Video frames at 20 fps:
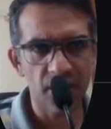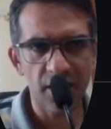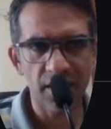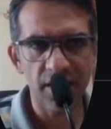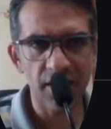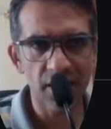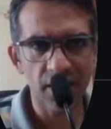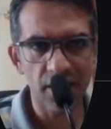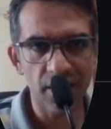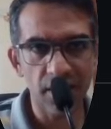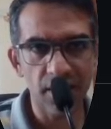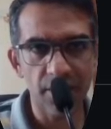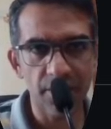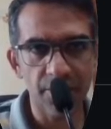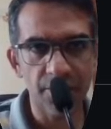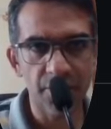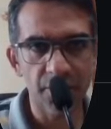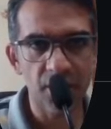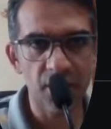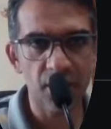let it run
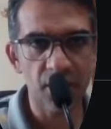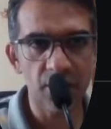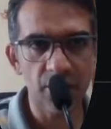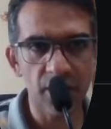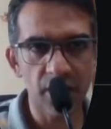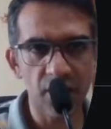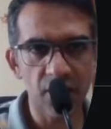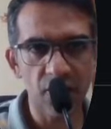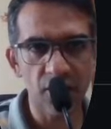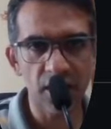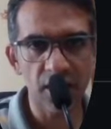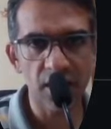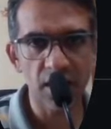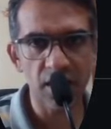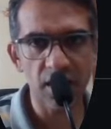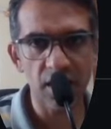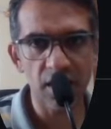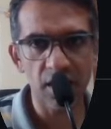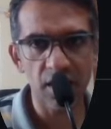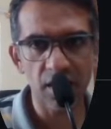in the meanwhile
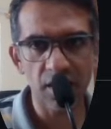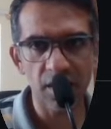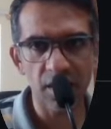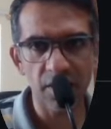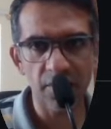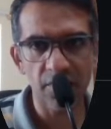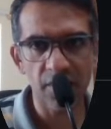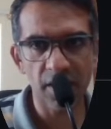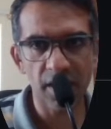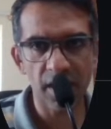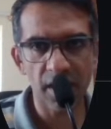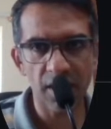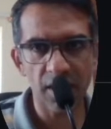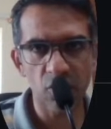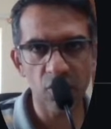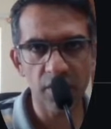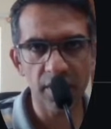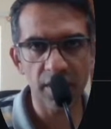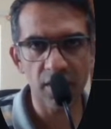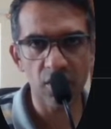uh, we can
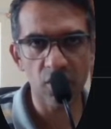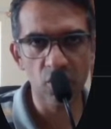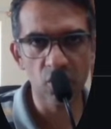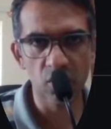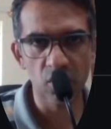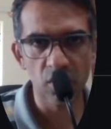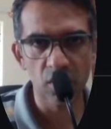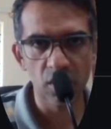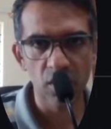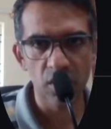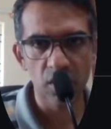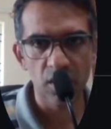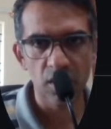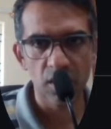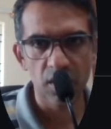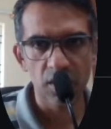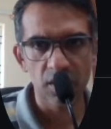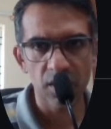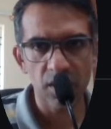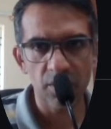look into
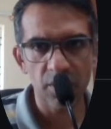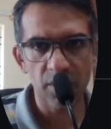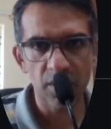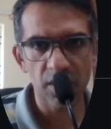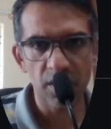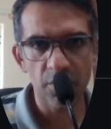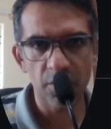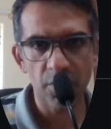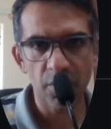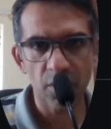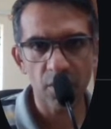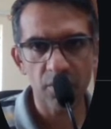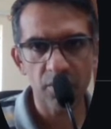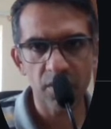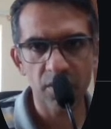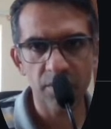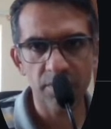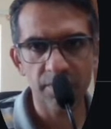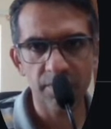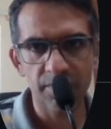some other
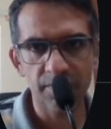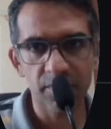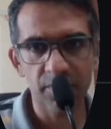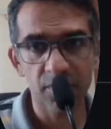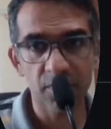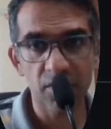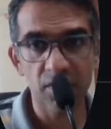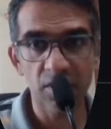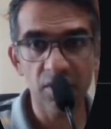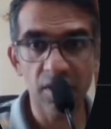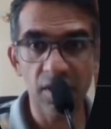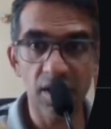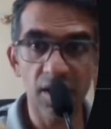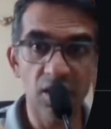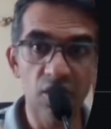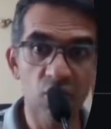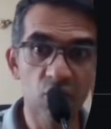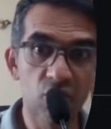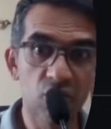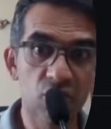prompts this is taking
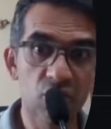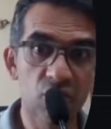close